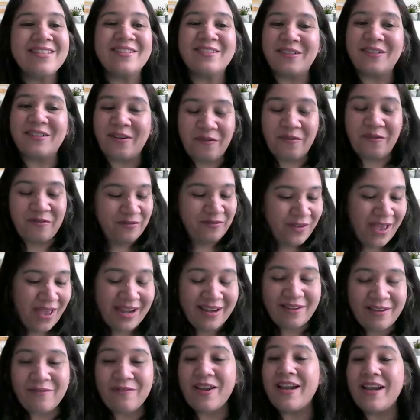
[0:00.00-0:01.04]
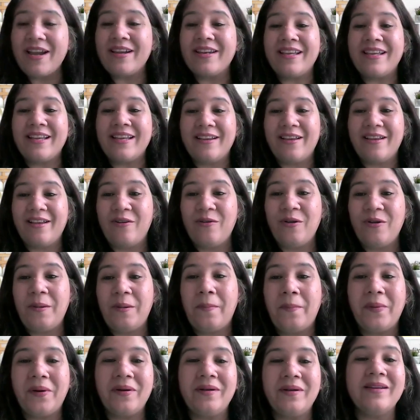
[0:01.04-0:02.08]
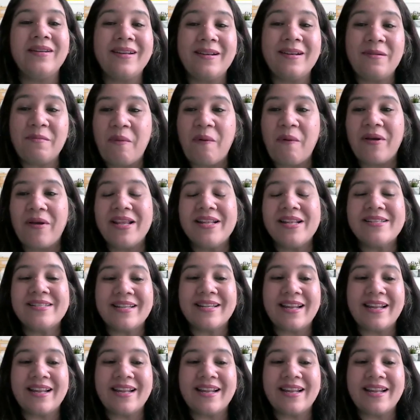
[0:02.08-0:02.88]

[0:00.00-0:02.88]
So very good pertinent points,